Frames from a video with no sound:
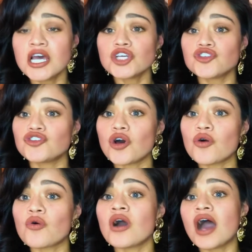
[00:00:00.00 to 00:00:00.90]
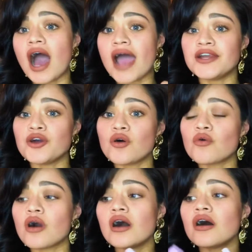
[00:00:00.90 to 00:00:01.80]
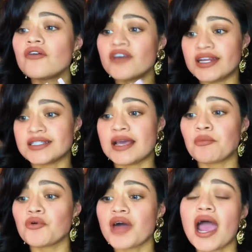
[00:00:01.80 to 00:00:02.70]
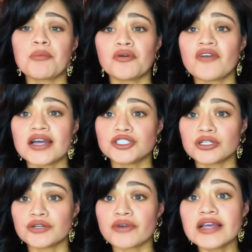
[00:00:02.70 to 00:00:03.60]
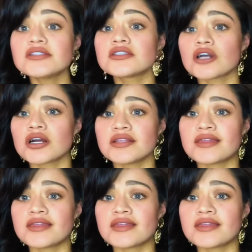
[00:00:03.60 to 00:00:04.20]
So I know of an example that I provide during Right Start,